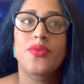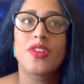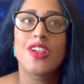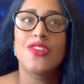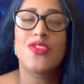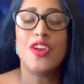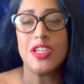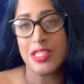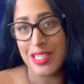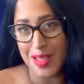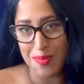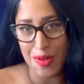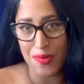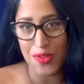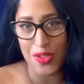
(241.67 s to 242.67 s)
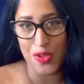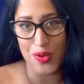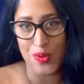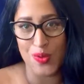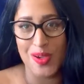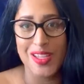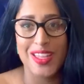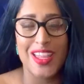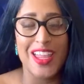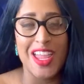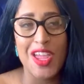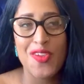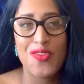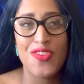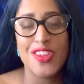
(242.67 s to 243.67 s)
for some of you,
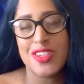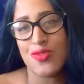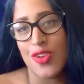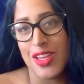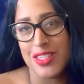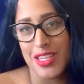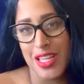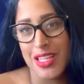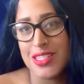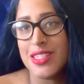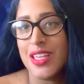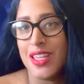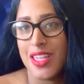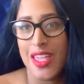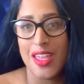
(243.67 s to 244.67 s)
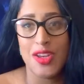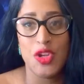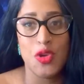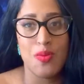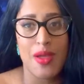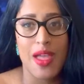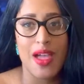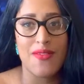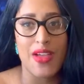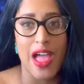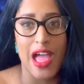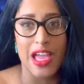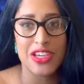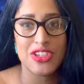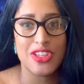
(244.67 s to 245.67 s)
if this resonates, again, you may have
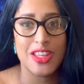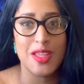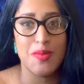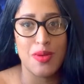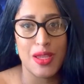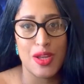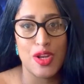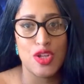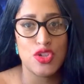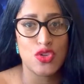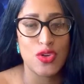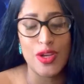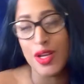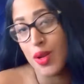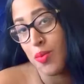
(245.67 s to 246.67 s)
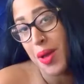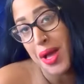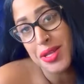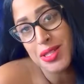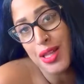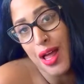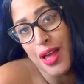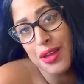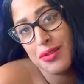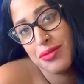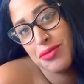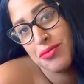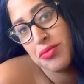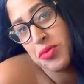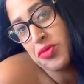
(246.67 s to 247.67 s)
actually been a tree in a past life.
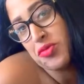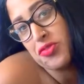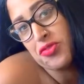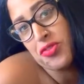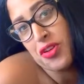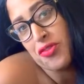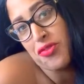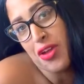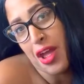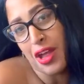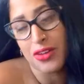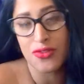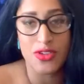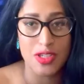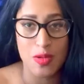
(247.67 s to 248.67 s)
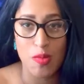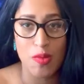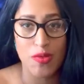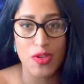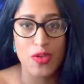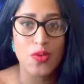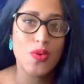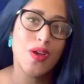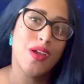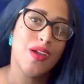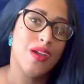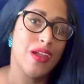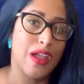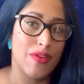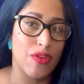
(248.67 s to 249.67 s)
Fun fact for some of you,
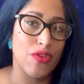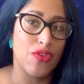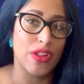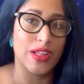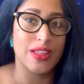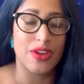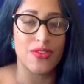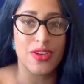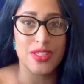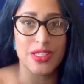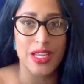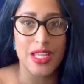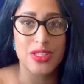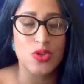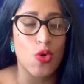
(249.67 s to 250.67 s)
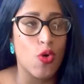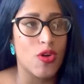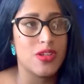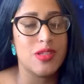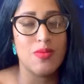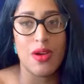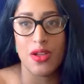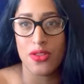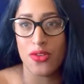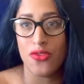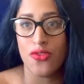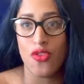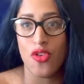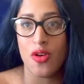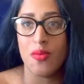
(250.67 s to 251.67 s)
if you feel like that resonates, or some other
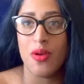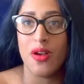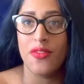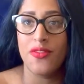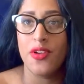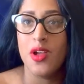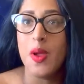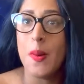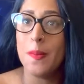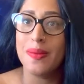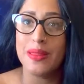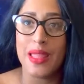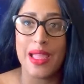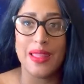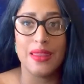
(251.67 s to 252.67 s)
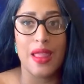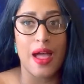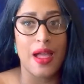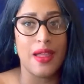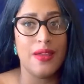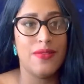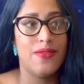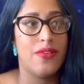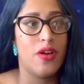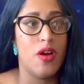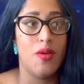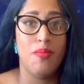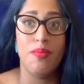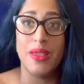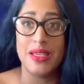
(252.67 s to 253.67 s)
form of plant life,
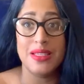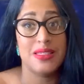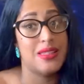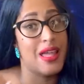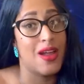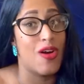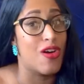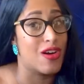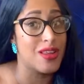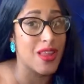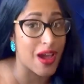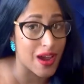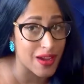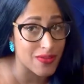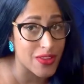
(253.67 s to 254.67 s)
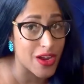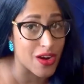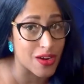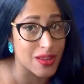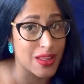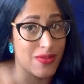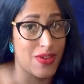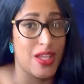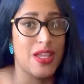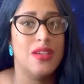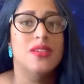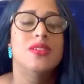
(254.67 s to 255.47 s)
because they are alive, they are living.